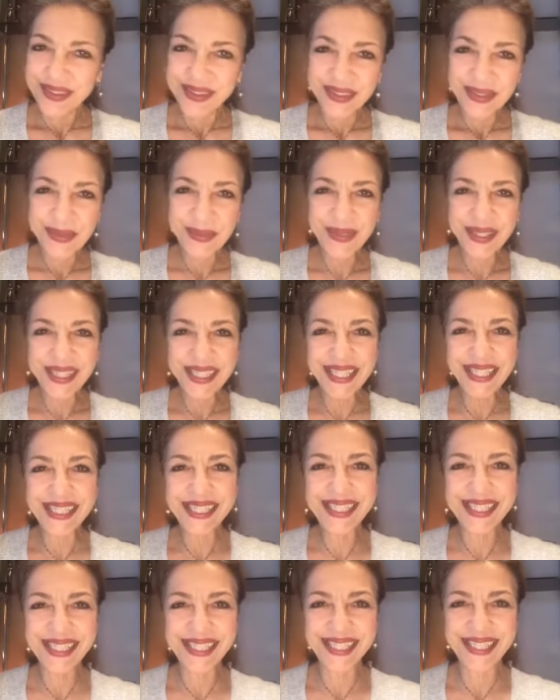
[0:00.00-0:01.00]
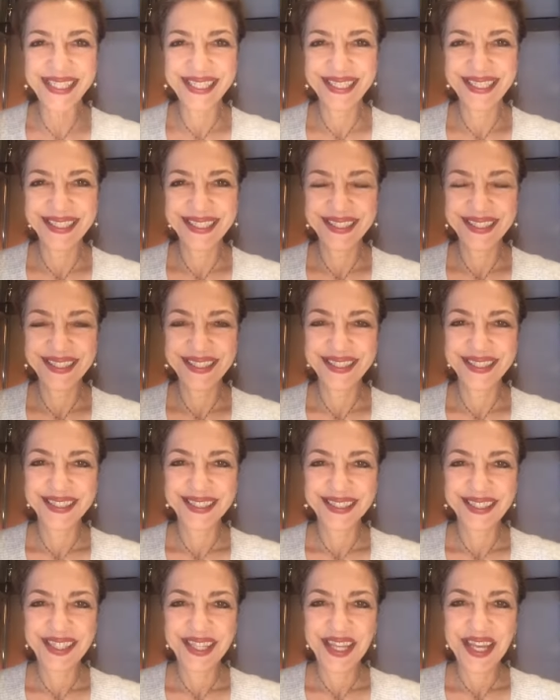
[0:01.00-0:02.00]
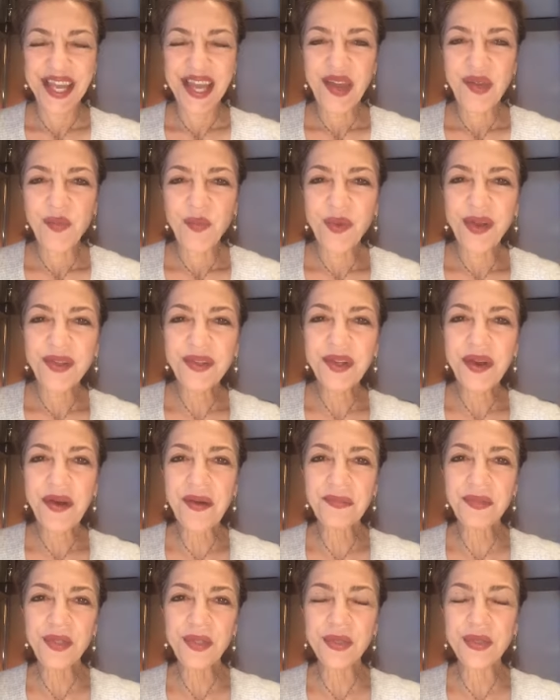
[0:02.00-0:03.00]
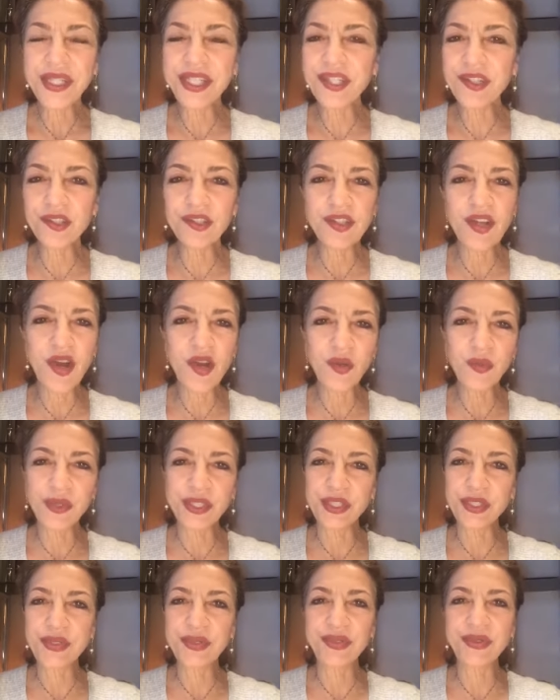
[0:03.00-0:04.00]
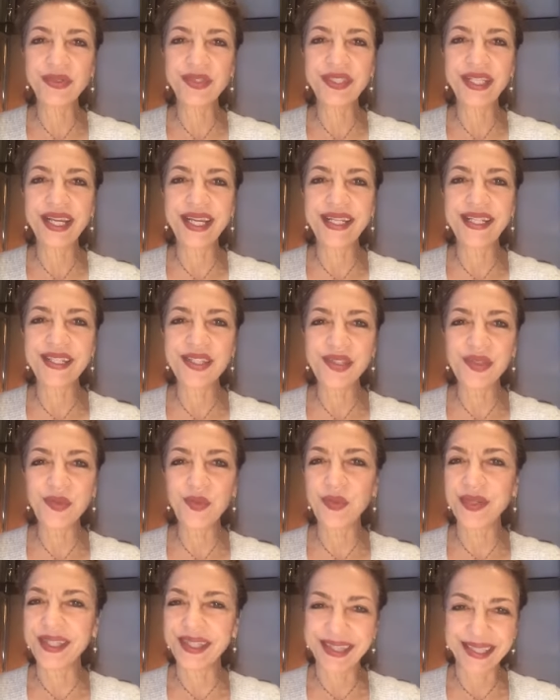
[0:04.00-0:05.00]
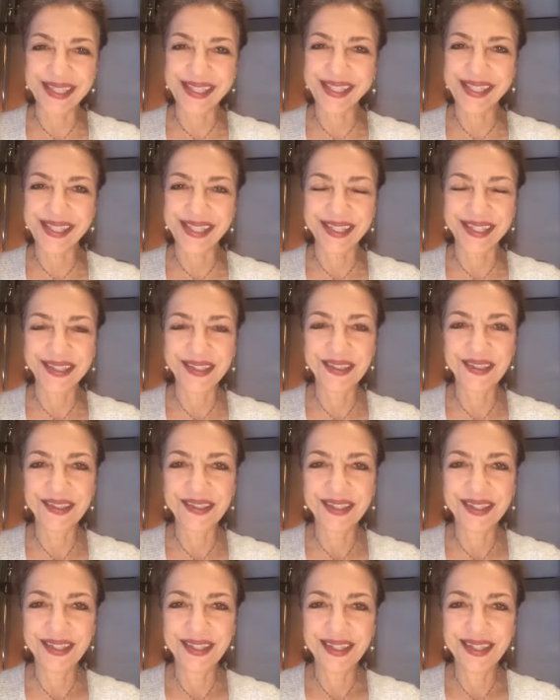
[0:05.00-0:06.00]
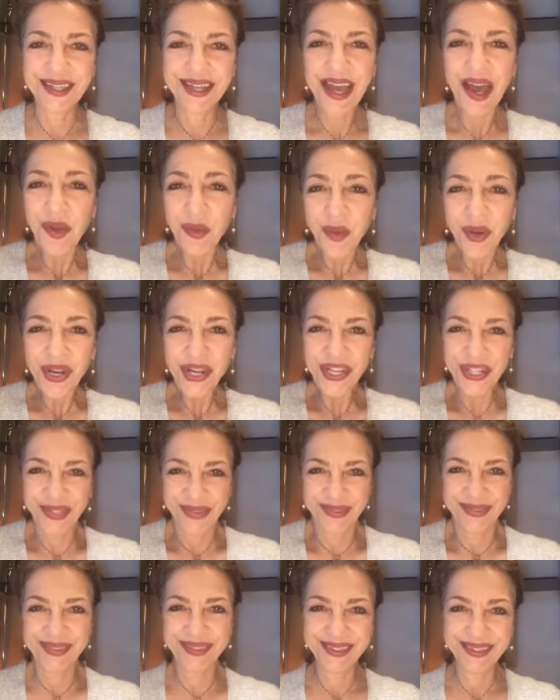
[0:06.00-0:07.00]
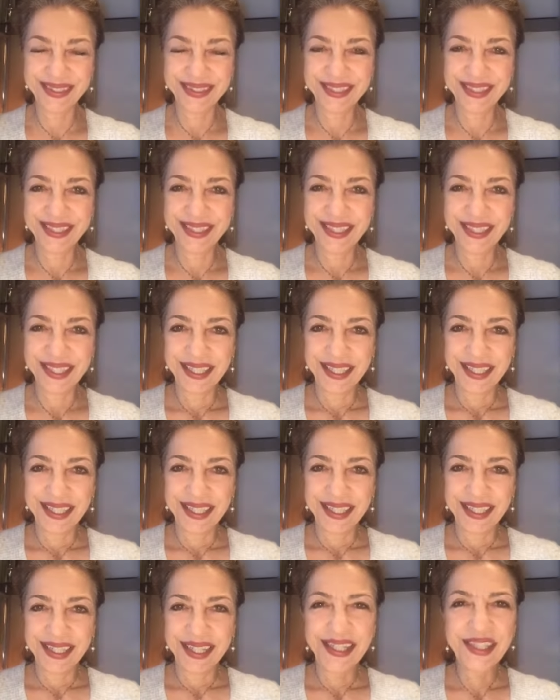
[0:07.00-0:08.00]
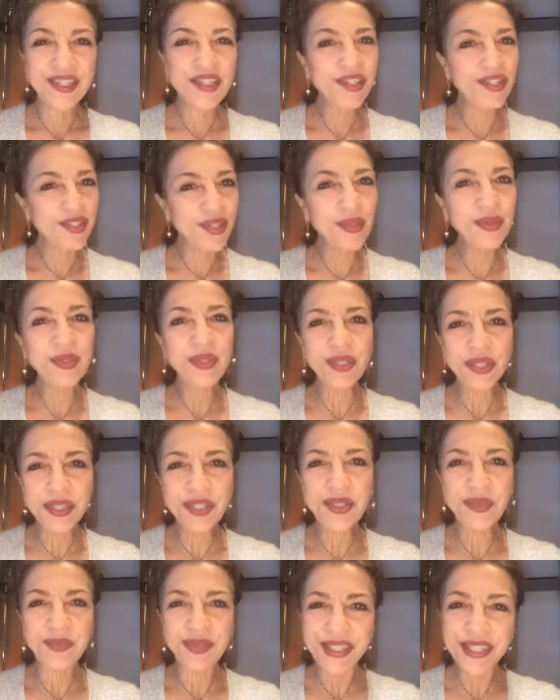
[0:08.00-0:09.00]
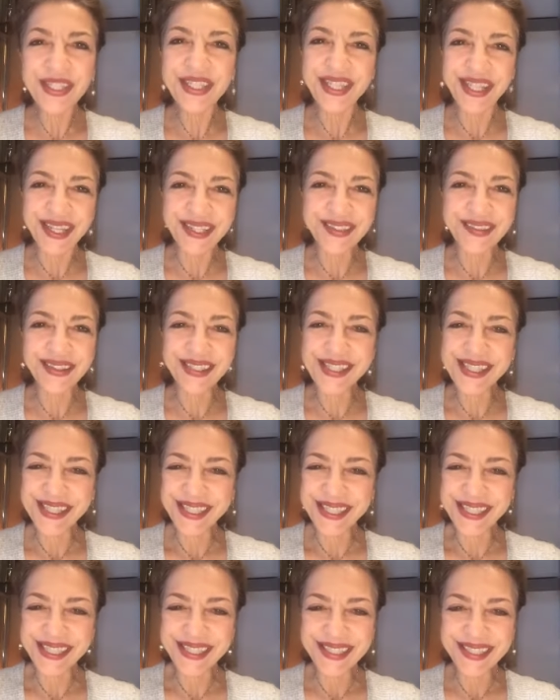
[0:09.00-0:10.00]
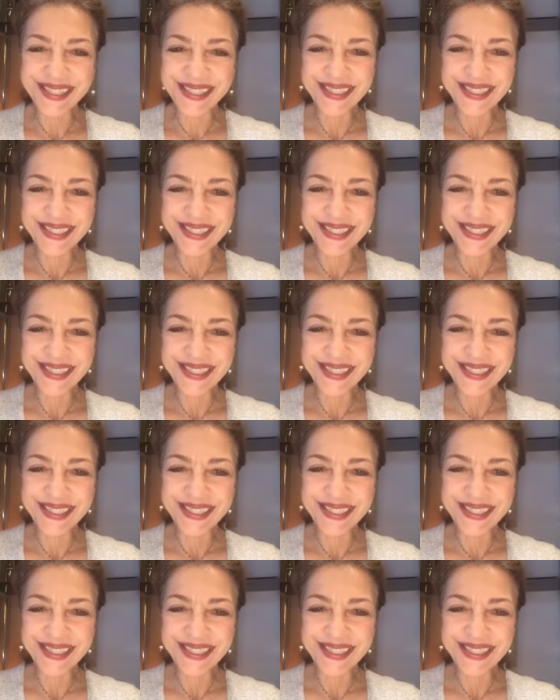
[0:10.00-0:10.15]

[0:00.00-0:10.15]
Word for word: Greetings and welcome to Heal Talk with Tuesdays with Liza. How are you? It's so good to be together, isn't it?